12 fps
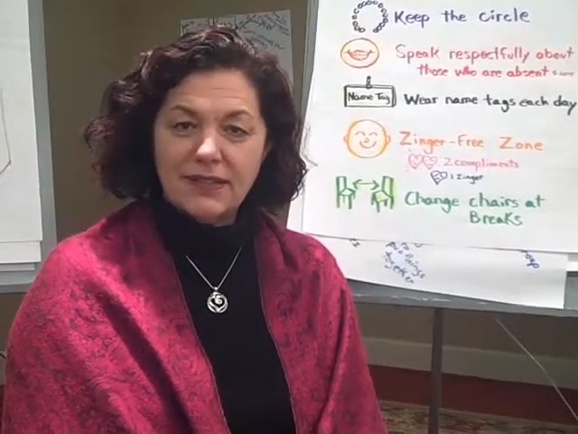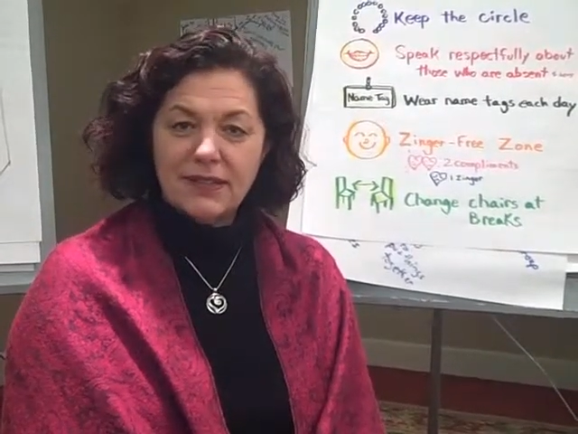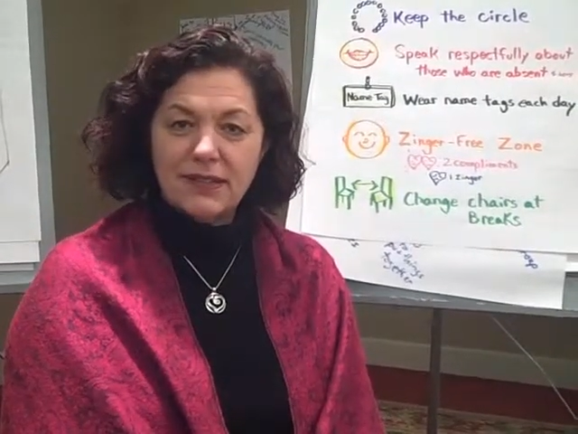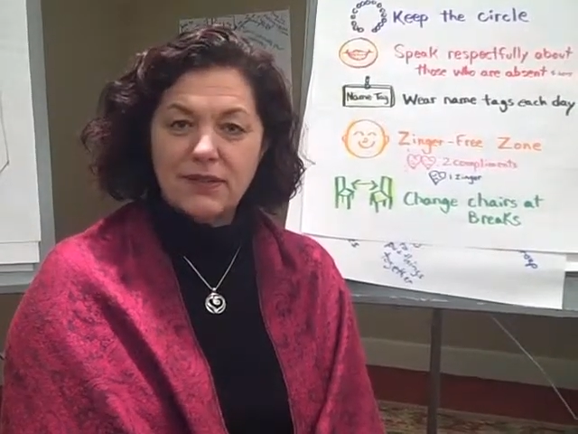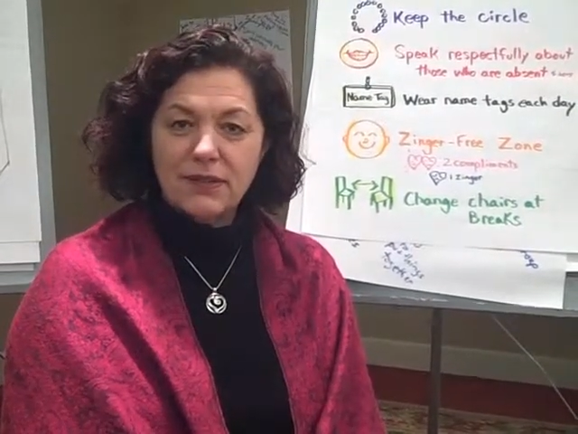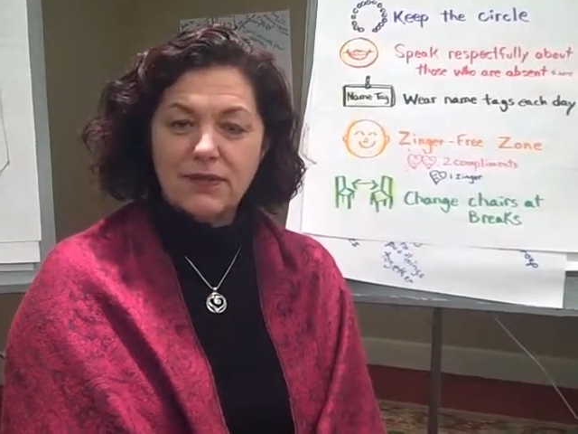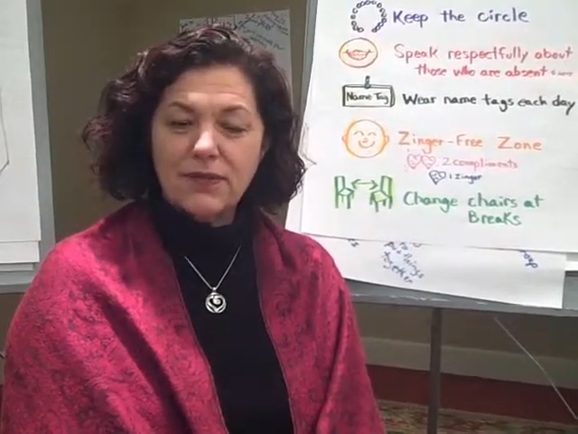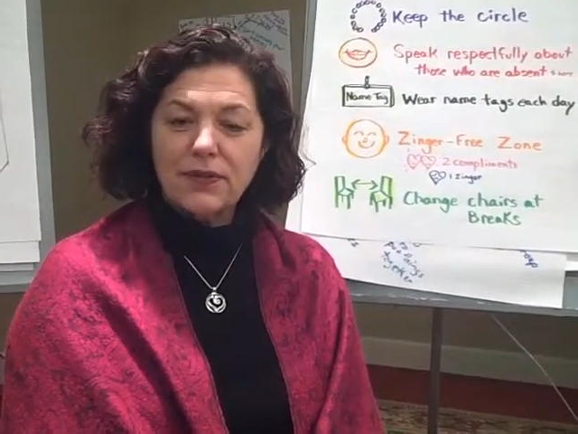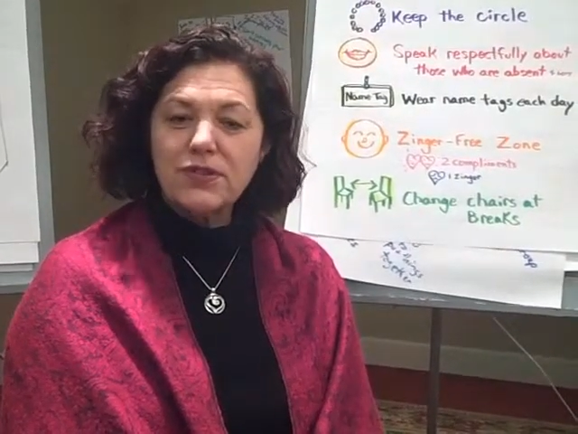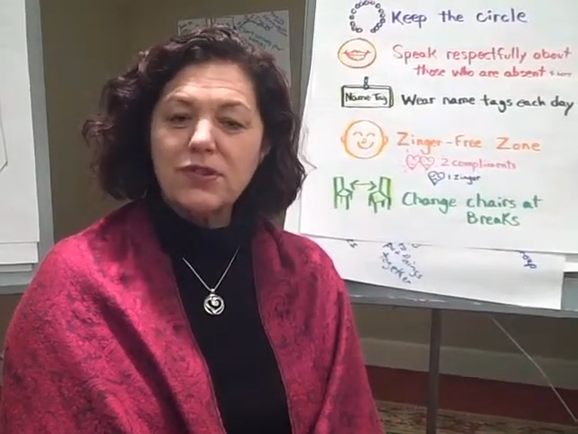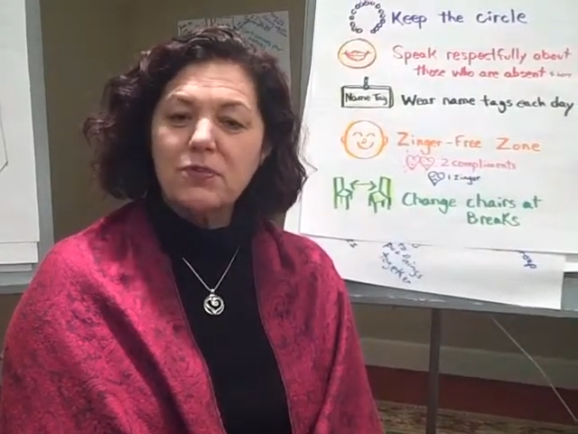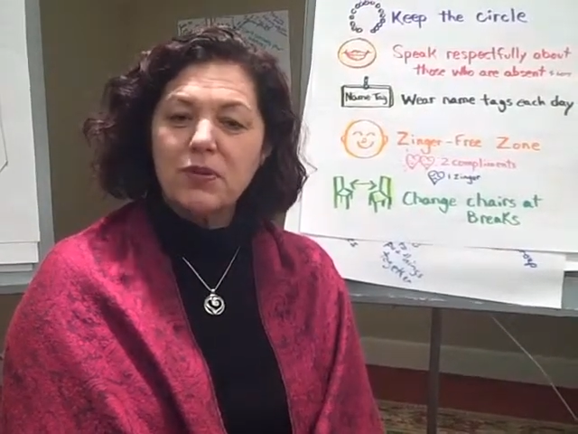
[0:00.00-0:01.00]
And so the
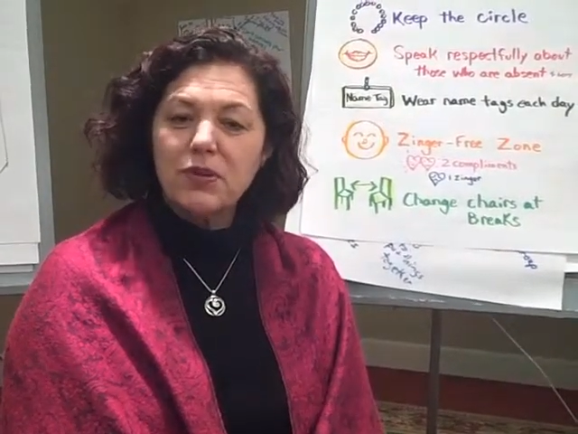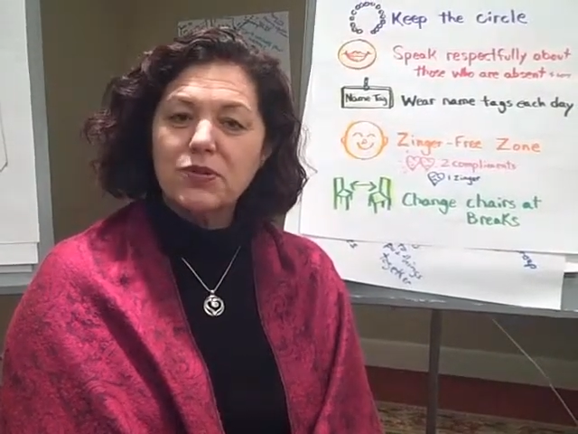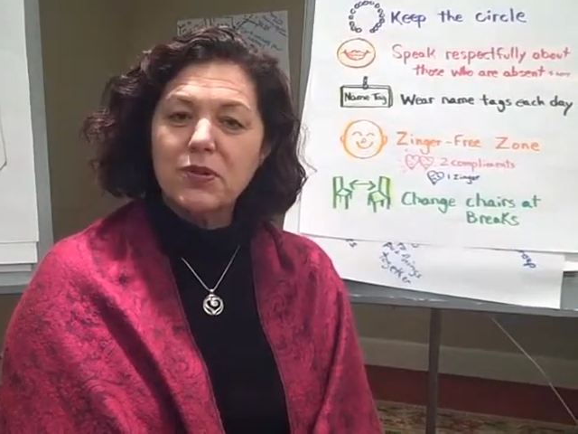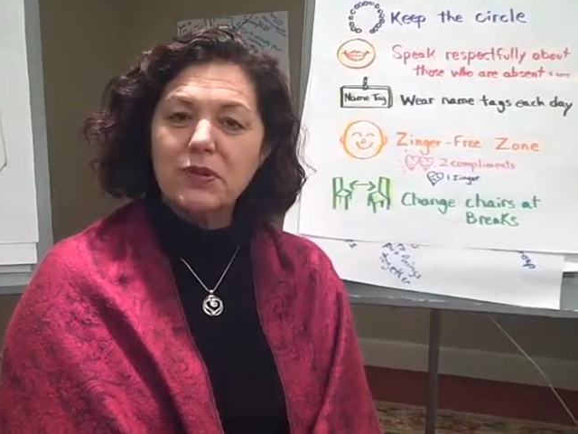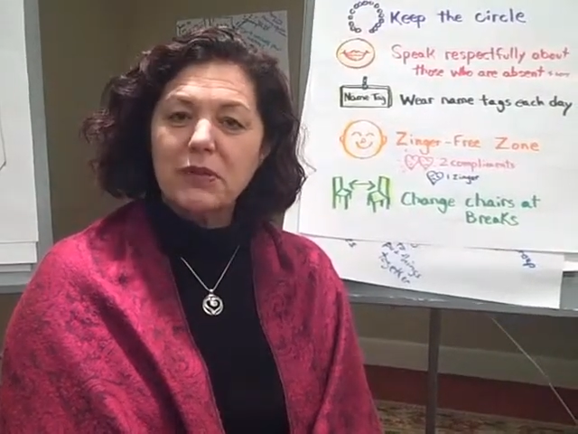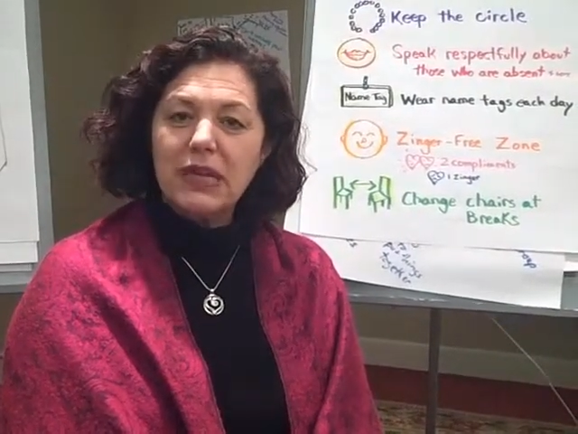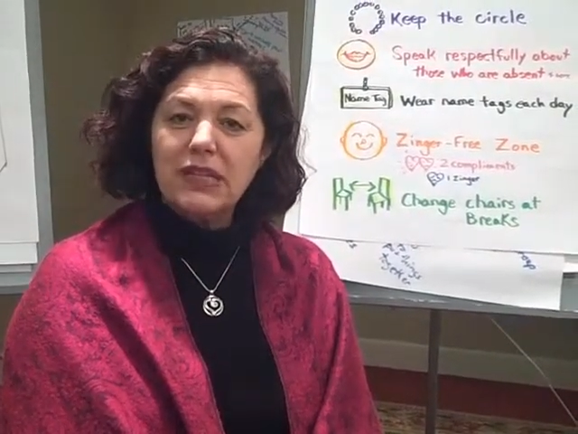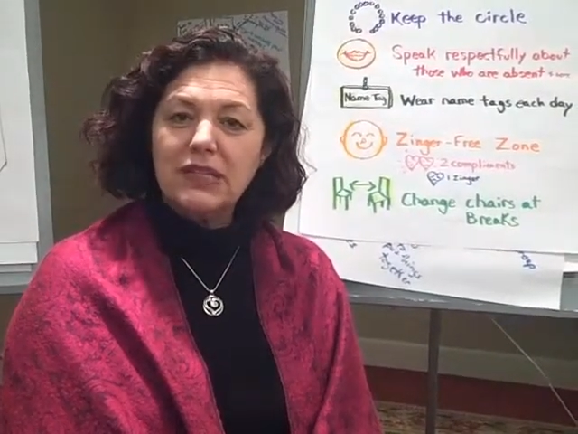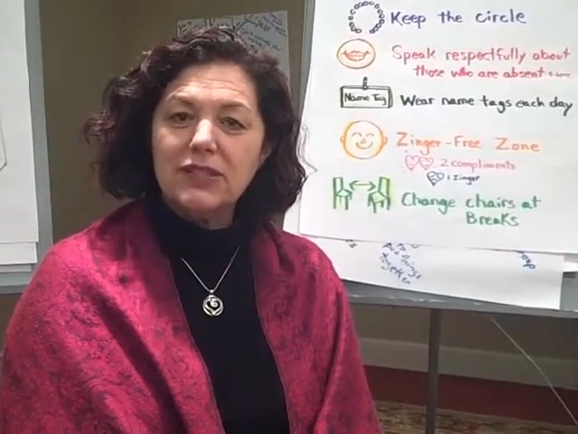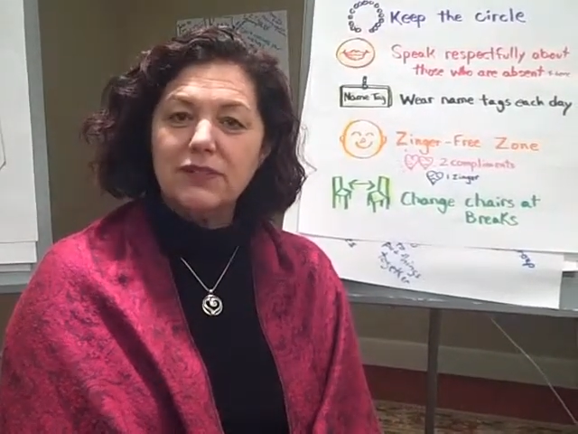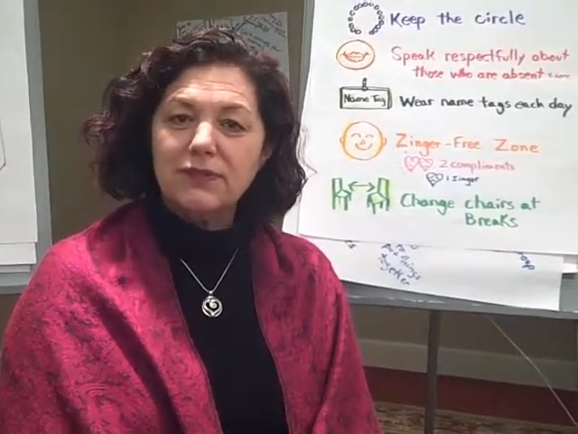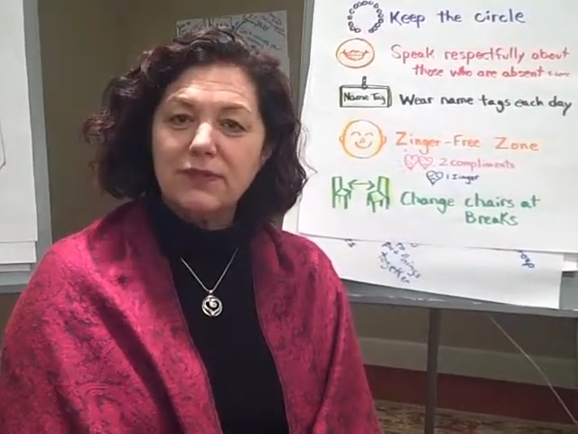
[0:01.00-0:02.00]
first approach would be